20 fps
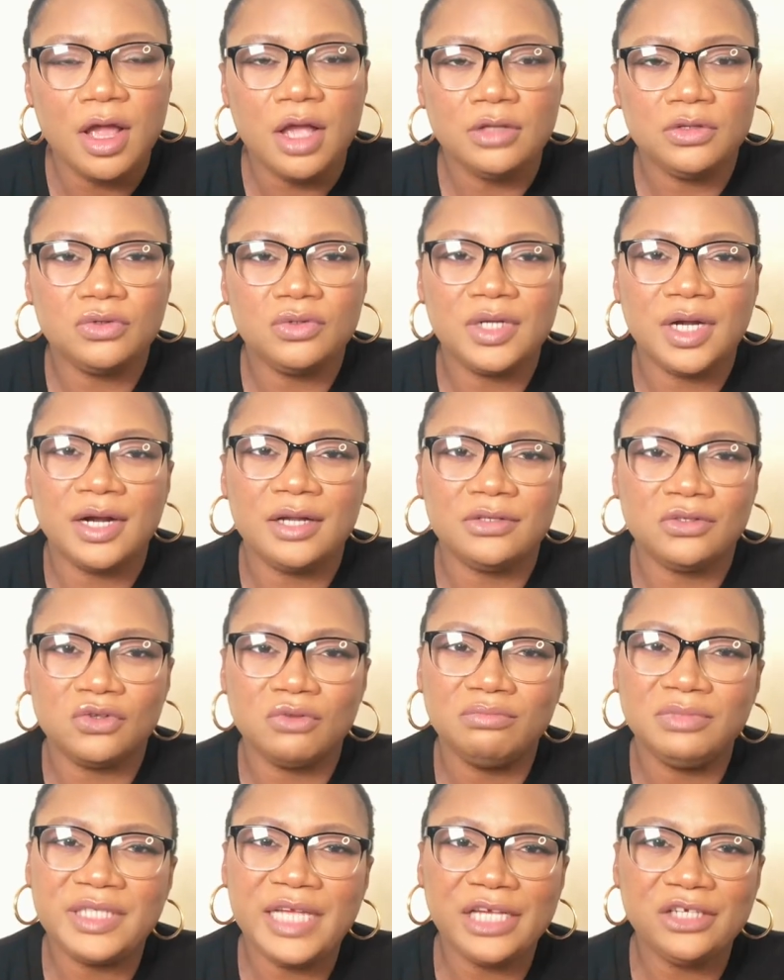So there are some
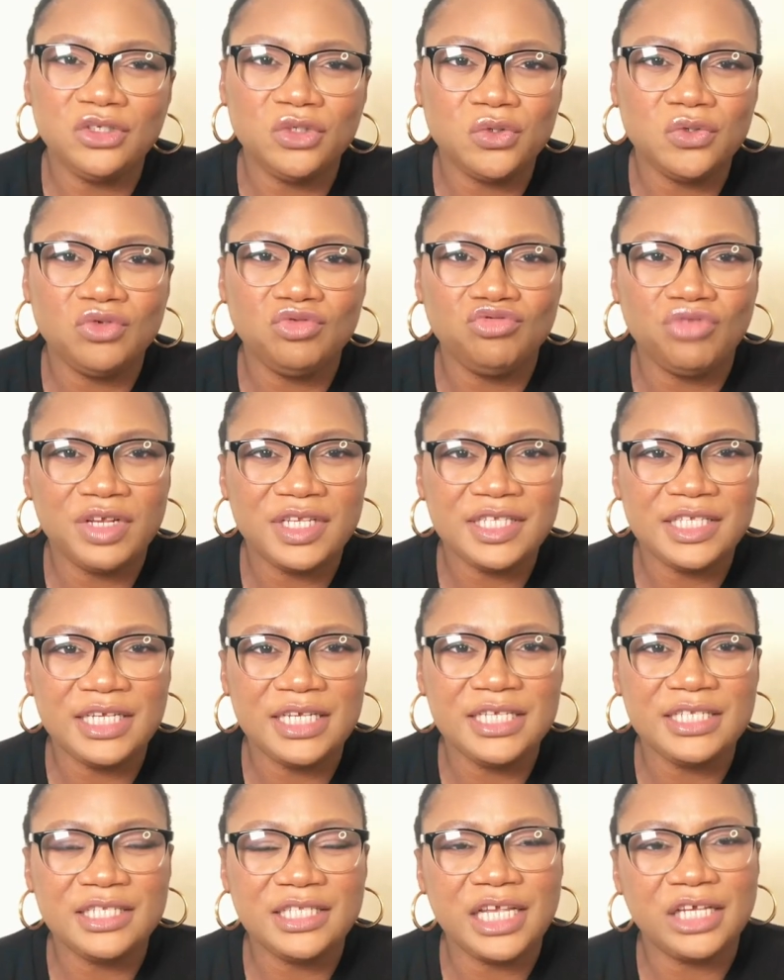textured
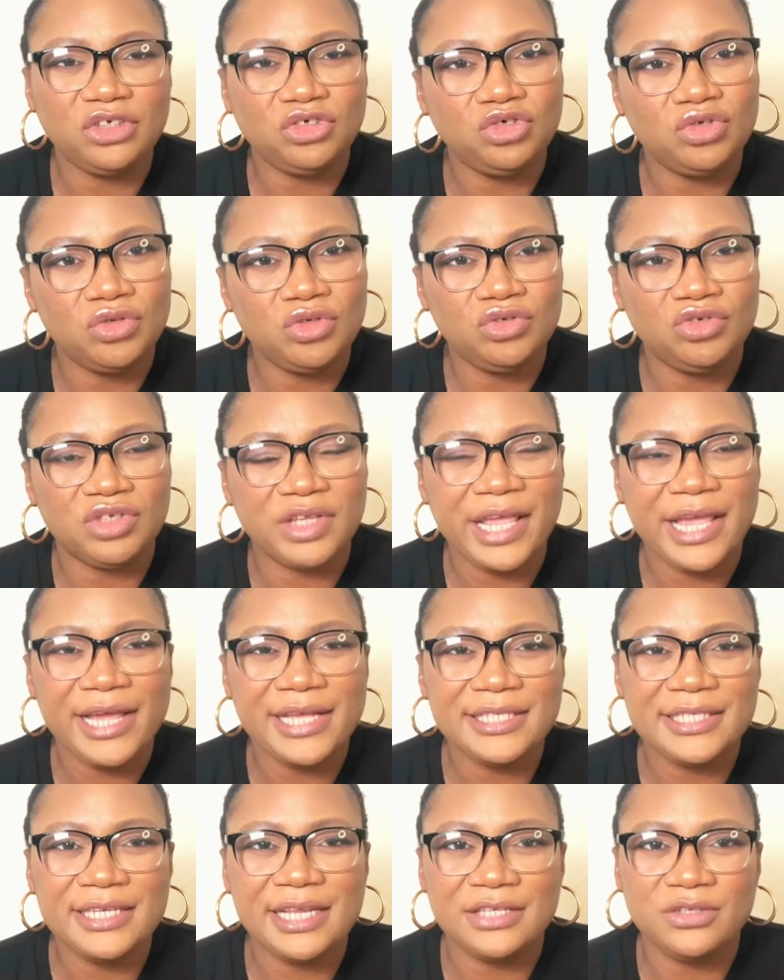
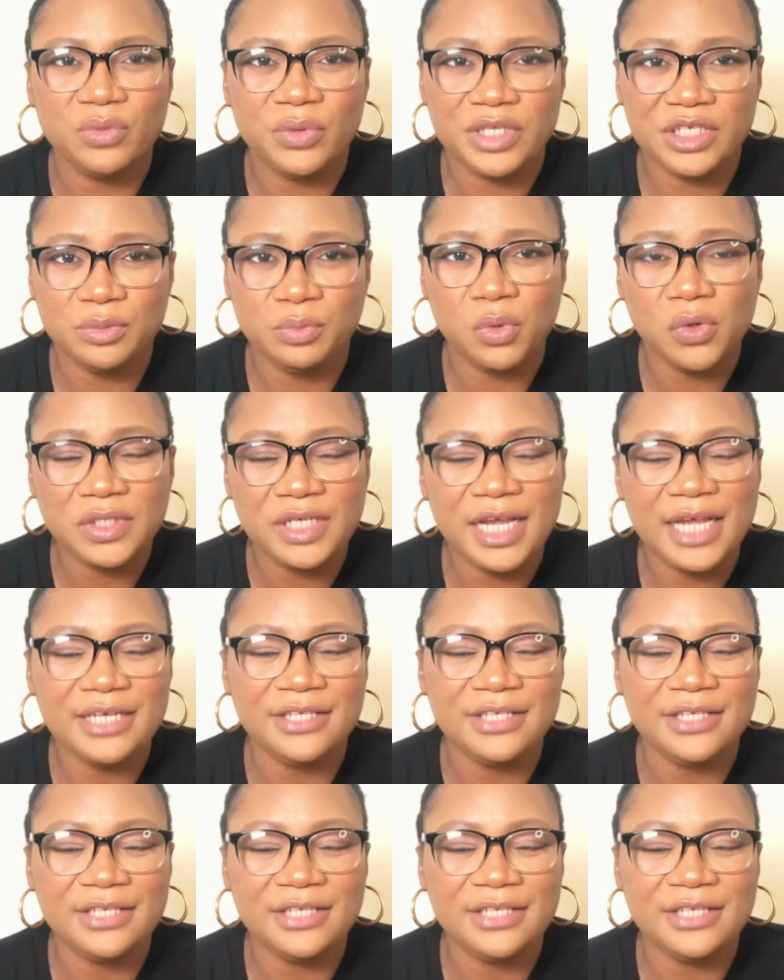skirts that were spotted.